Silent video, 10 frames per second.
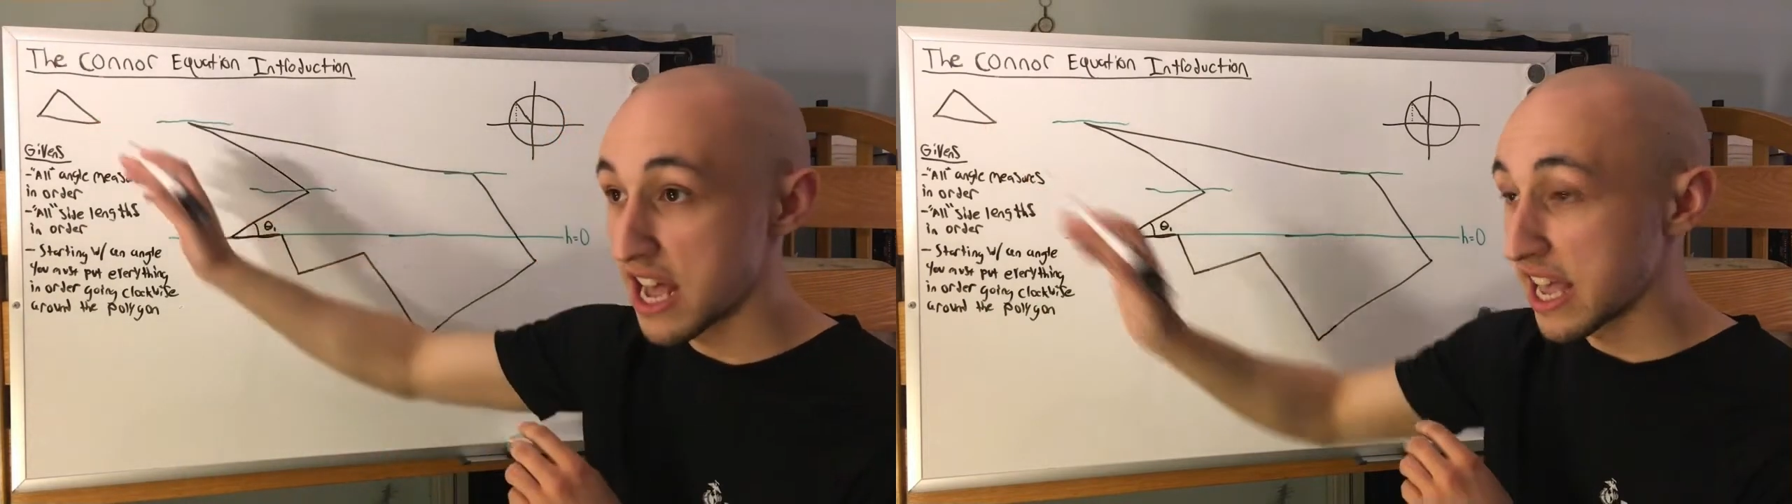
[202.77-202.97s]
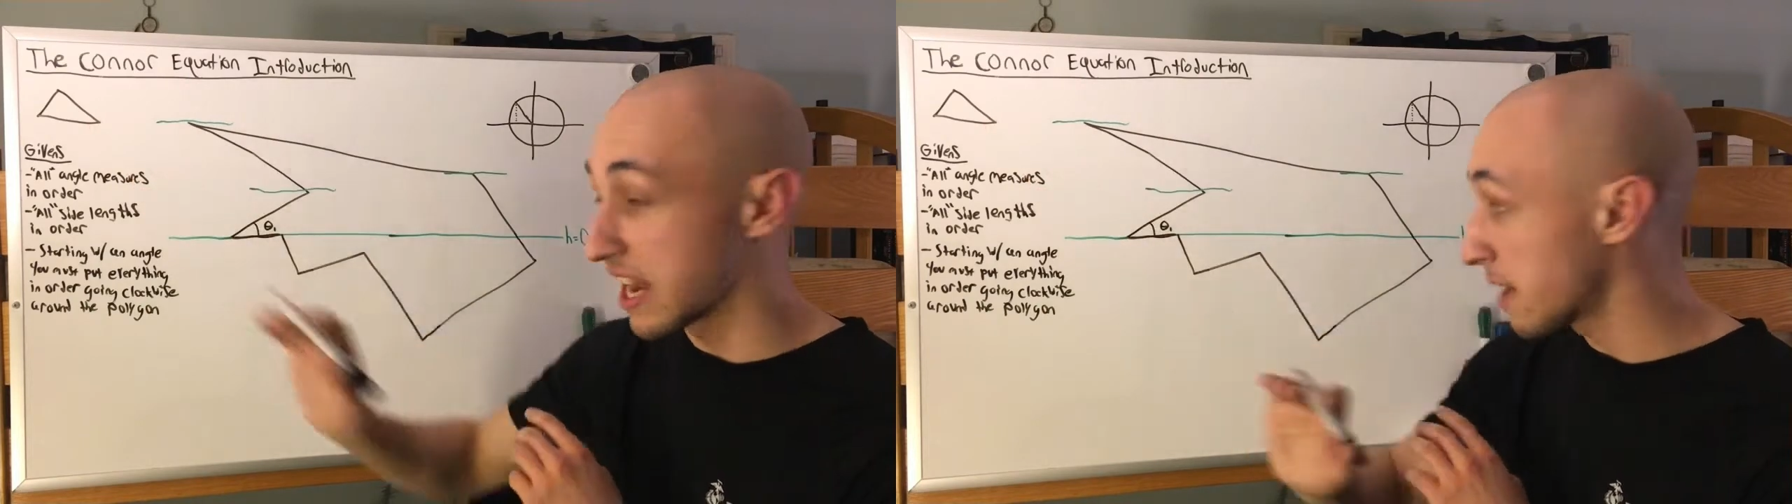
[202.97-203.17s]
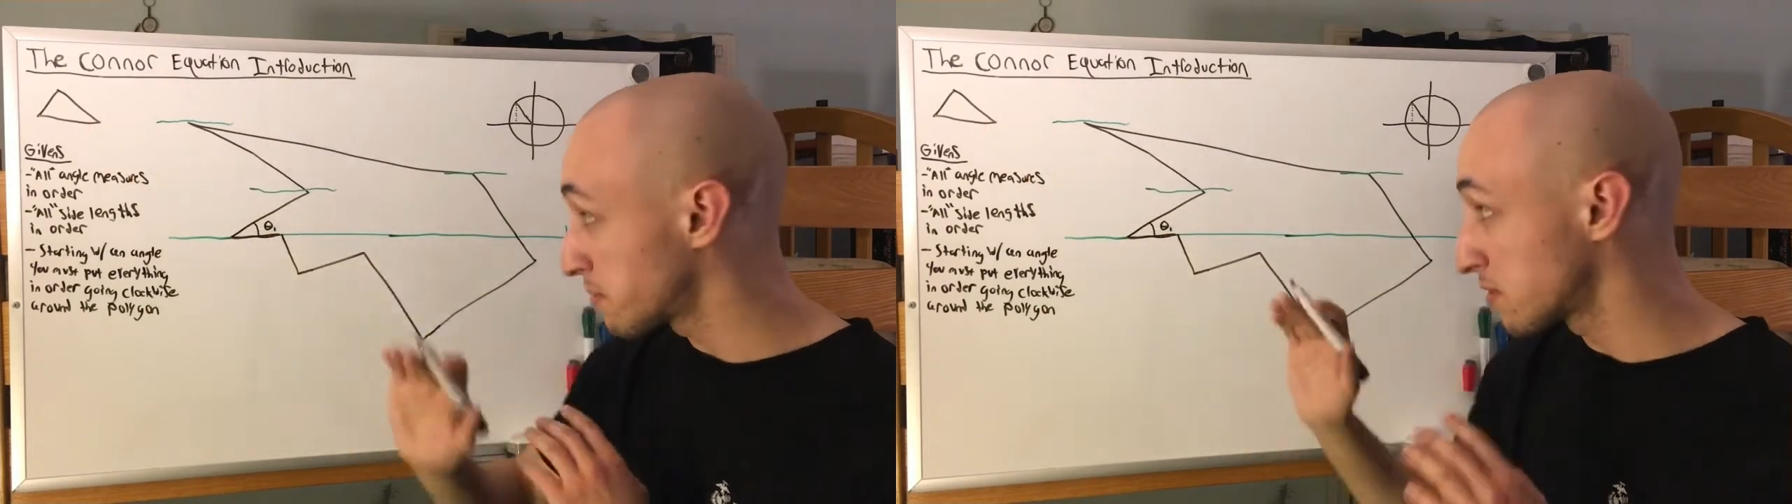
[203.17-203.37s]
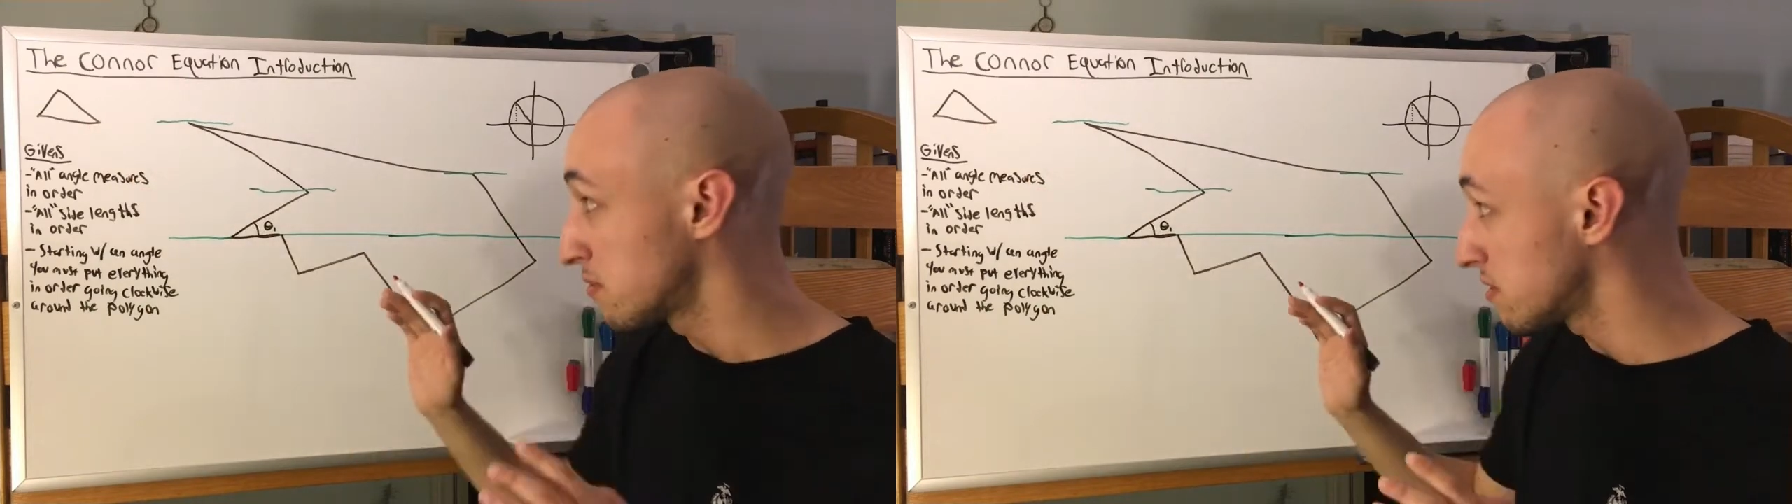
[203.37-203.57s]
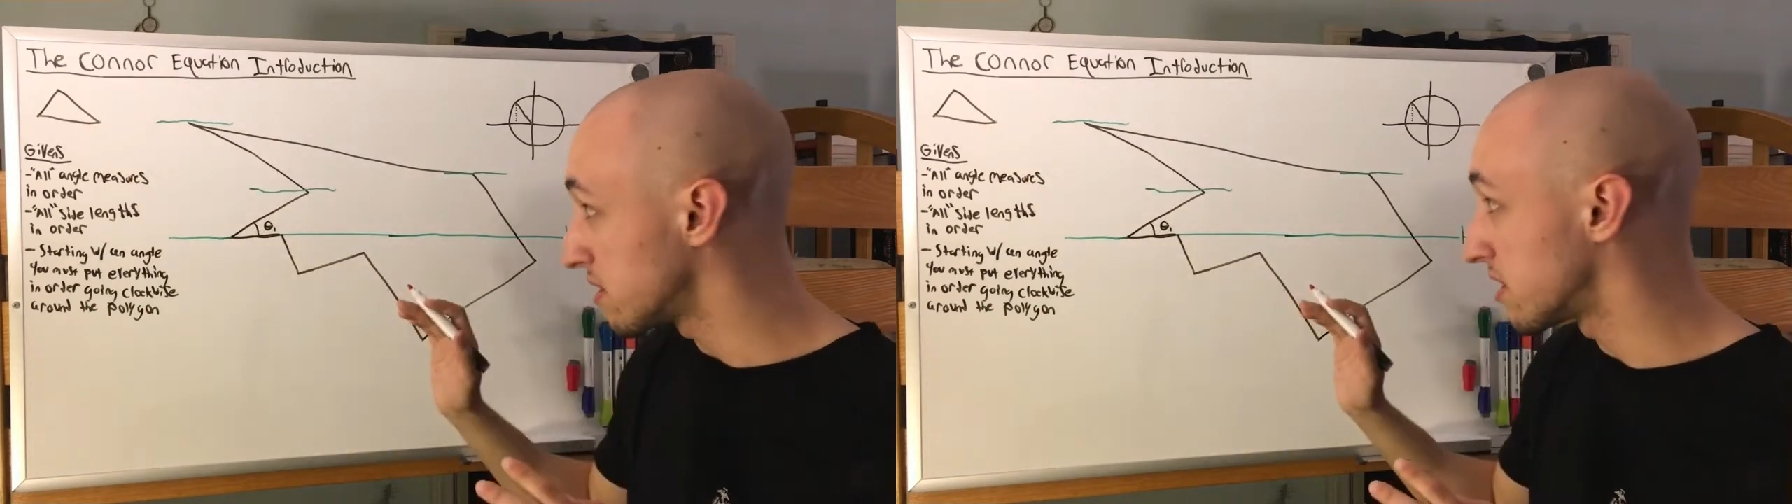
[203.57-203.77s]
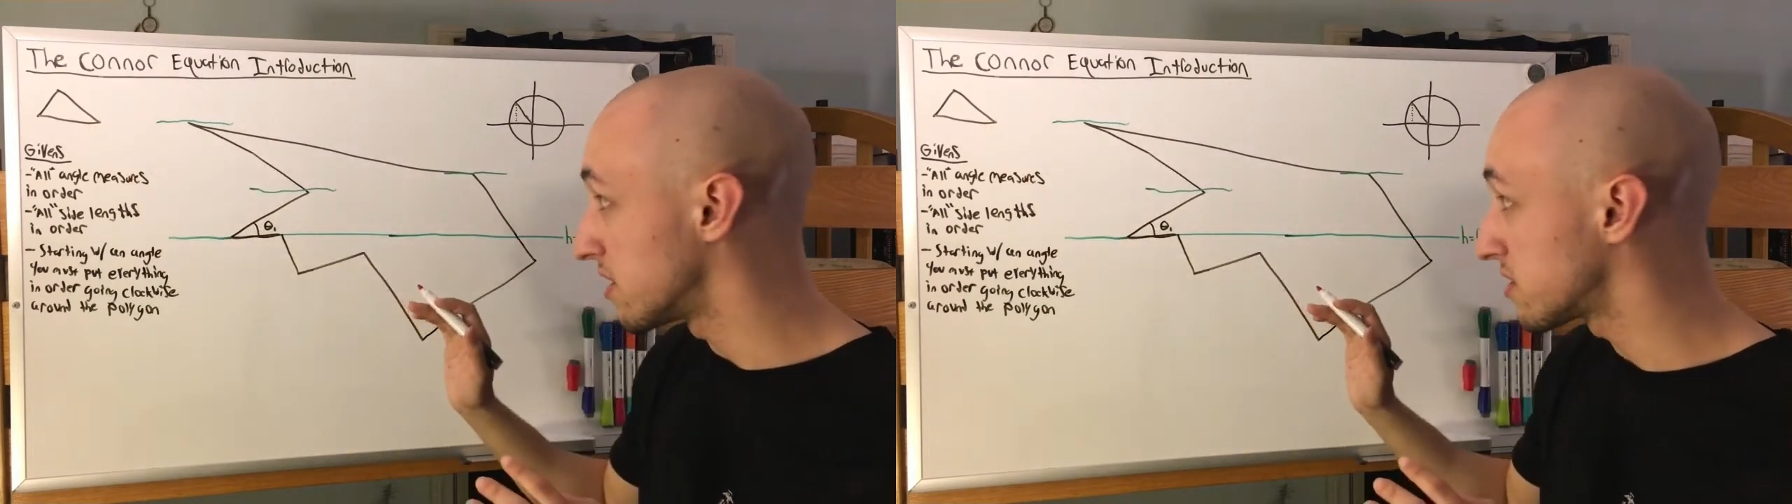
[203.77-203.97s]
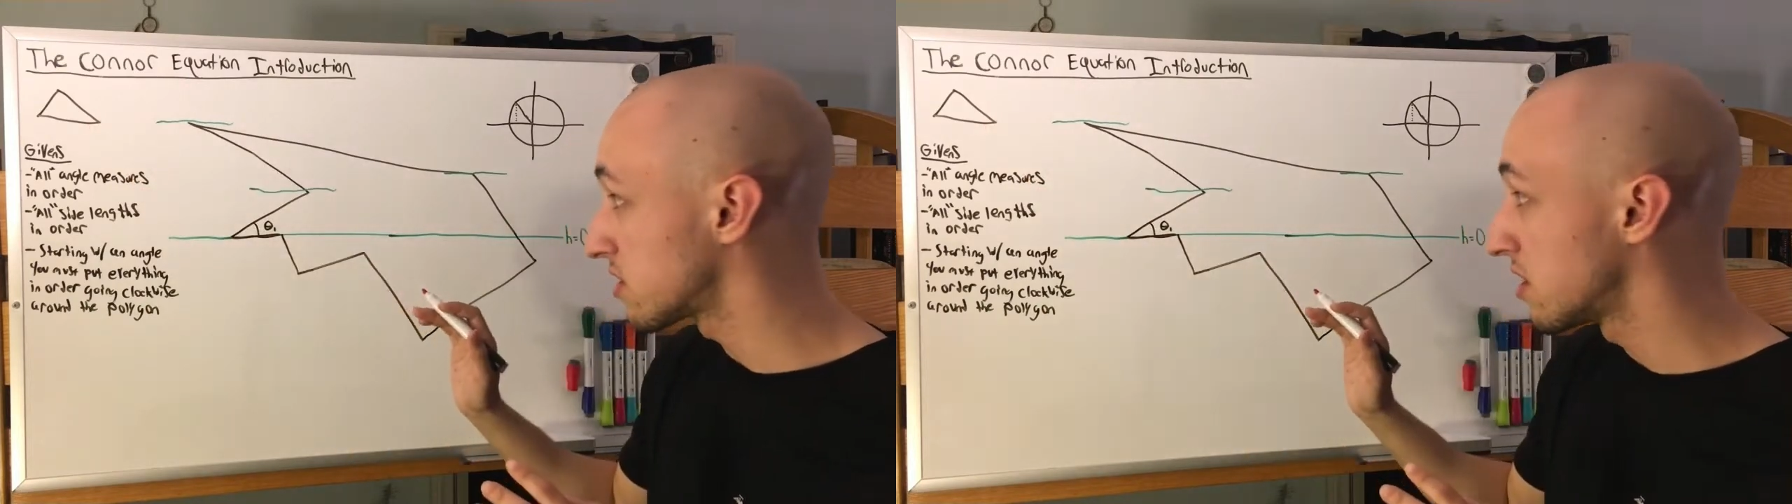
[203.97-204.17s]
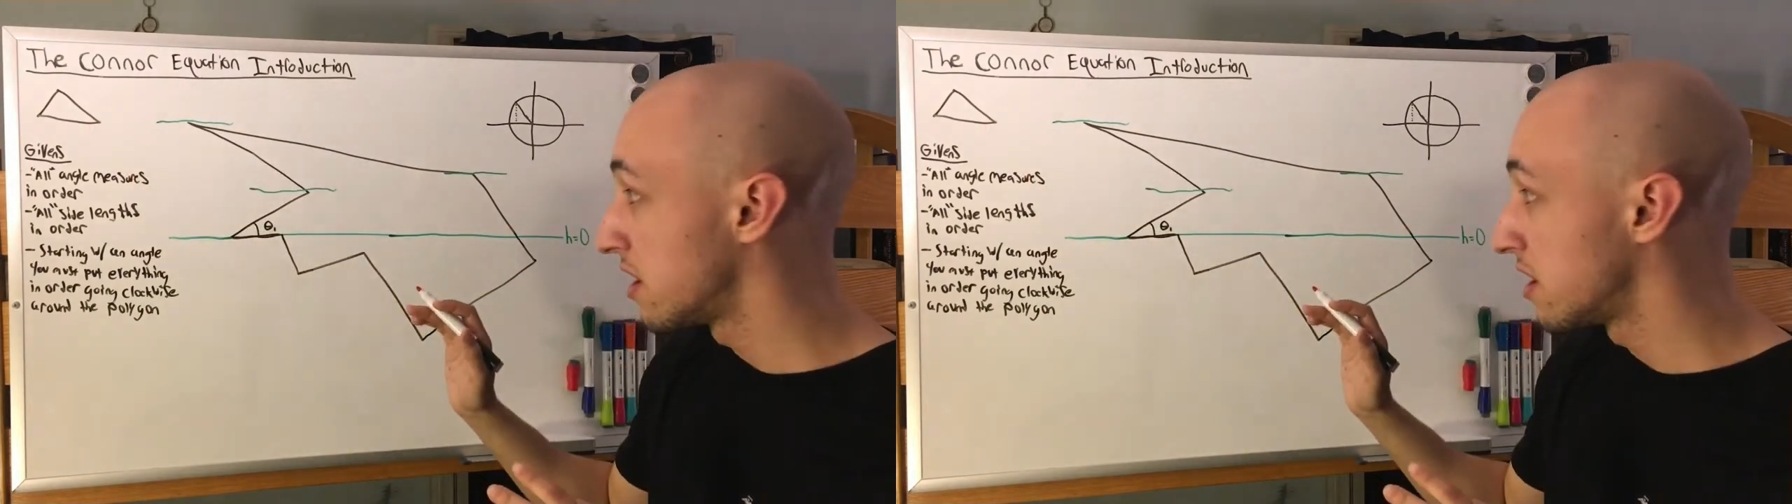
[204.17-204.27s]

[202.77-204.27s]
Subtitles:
It absolutely does,